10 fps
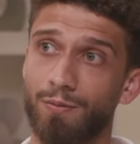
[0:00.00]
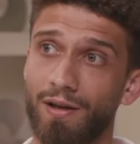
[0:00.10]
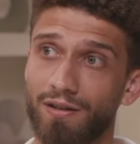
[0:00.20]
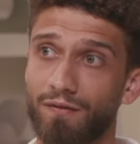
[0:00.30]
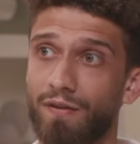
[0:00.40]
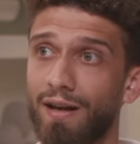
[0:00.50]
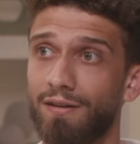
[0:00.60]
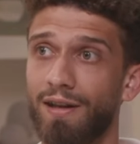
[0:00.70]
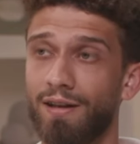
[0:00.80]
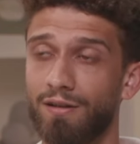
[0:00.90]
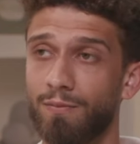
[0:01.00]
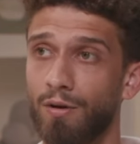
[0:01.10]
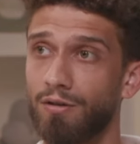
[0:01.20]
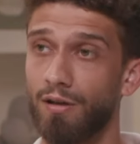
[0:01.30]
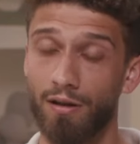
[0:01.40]
to be able to validate
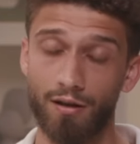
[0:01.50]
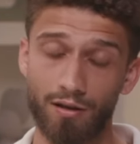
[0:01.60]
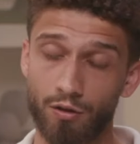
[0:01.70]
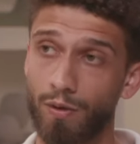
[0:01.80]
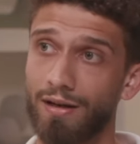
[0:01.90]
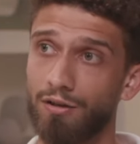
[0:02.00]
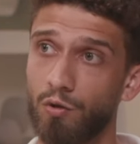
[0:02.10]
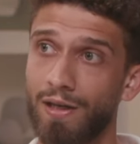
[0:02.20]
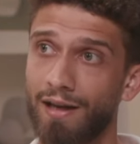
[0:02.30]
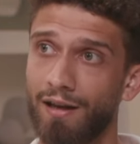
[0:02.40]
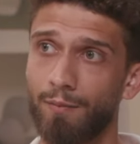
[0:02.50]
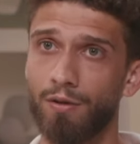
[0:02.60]
as quickly as you can,